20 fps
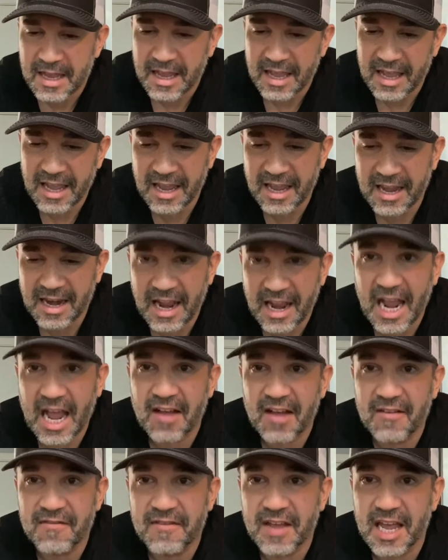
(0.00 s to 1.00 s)
and I
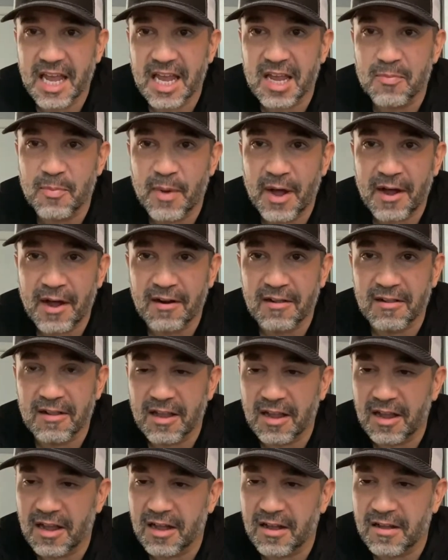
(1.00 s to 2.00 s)
have a
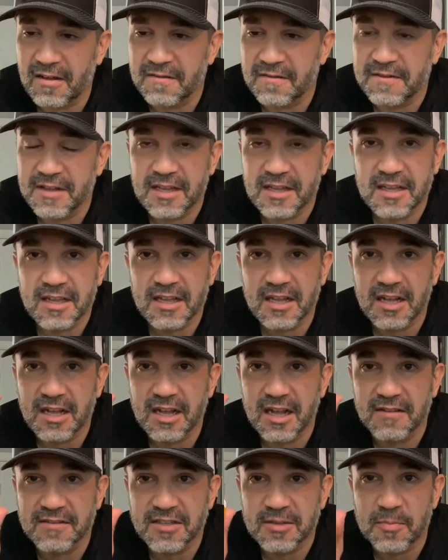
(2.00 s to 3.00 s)
bottle of
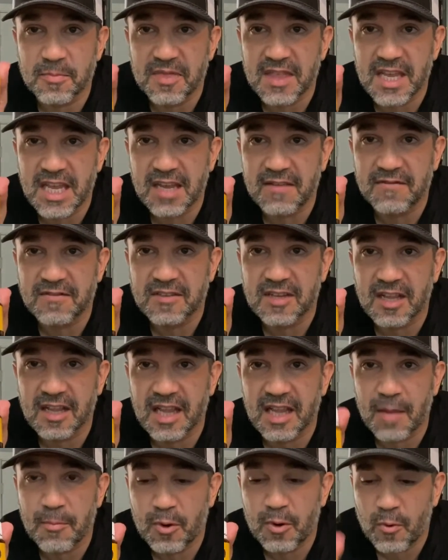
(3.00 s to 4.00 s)
some Thieves
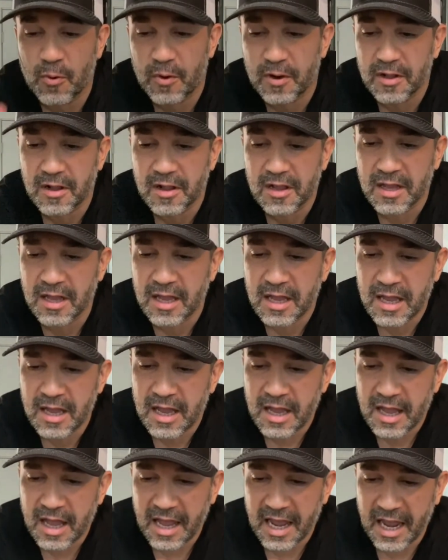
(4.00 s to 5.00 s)
lemon oil.
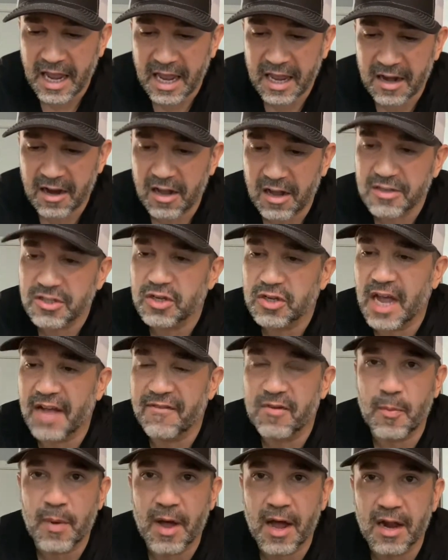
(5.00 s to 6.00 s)
And I also
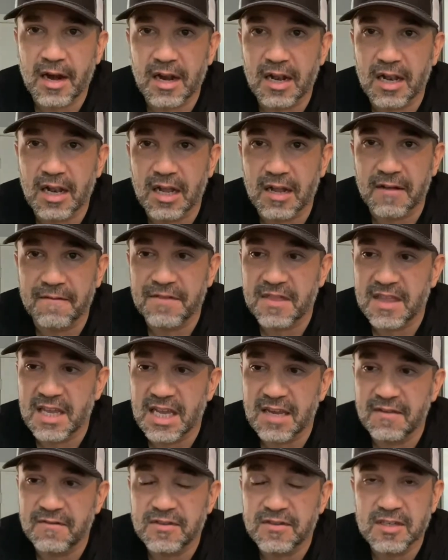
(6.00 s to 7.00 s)
have a bottle of
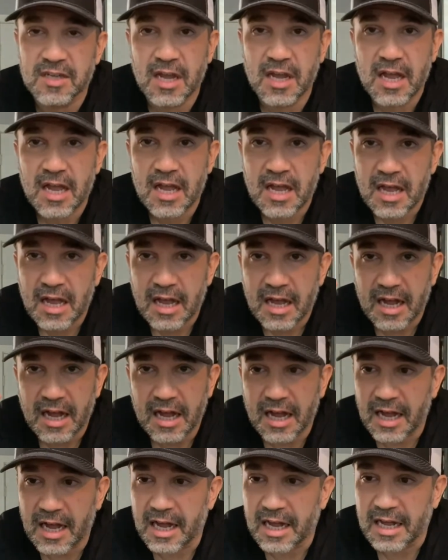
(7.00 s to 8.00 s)
Thieves
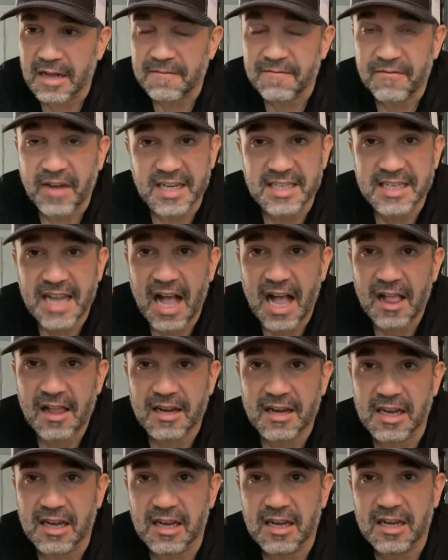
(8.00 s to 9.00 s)

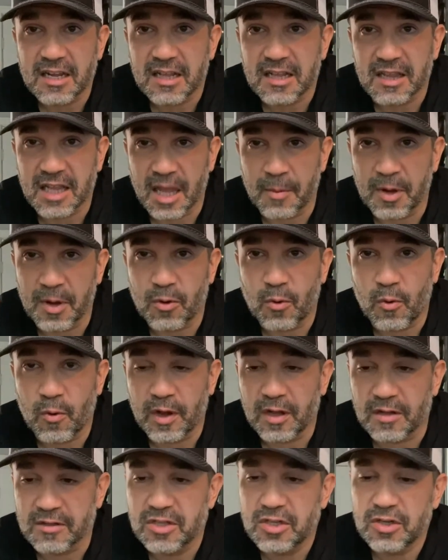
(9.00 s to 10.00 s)
Vitality lemon
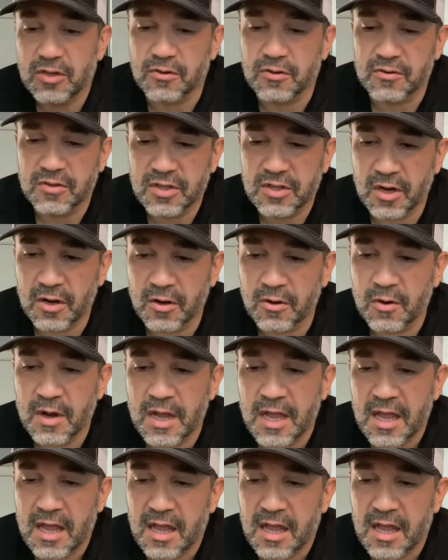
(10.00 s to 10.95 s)
oil too. So